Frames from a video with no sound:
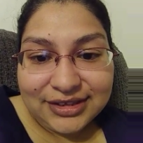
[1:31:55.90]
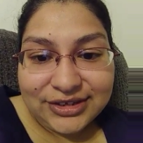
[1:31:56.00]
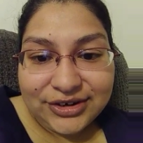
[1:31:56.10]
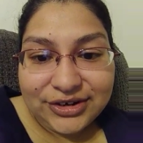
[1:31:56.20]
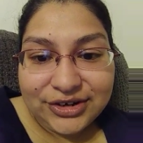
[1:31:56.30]

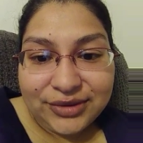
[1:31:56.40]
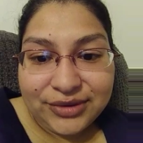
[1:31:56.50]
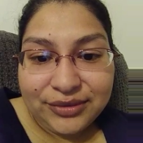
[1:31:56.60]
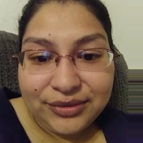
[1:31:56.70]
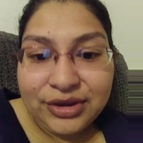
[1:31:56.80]
Sorry, don't want
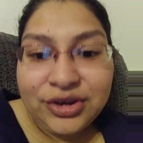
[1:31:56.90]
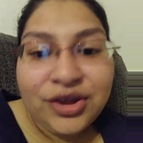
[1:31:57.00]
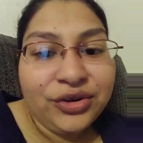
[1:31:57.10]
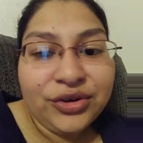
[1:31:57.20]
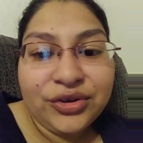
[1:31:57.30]
to read. No,
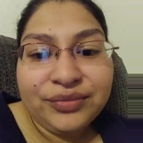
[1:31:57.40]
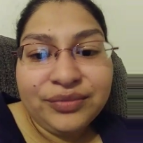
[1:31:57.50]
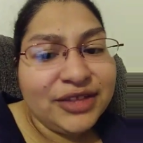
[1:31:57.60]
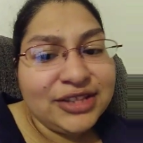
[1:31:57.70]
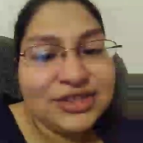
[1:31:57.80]
no, no.
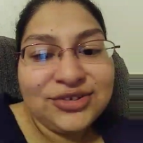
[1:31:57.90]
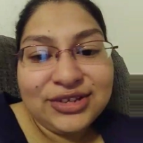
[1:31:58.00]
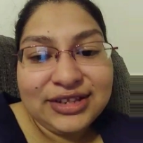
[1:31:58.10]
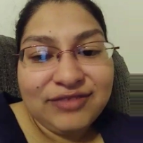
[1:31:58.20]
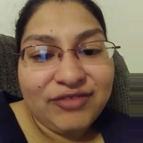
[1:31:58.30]
That's
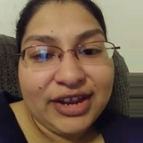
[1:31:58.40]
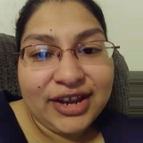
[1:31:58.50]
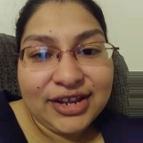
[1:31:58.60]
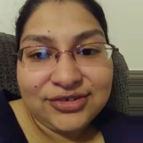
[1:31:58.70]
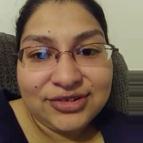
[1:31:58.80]
totally fine.
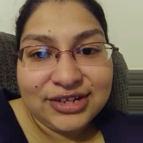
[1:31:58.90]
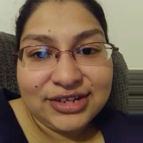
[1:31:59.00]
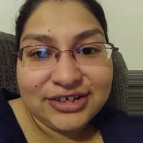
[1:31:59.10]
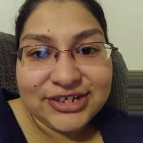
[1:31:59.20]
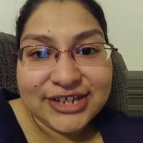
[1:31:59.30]
I totally
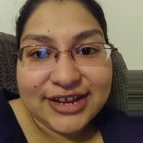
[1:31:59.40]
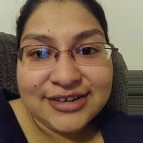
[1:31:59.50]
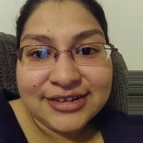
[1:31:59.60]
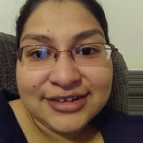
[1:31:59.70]
understand.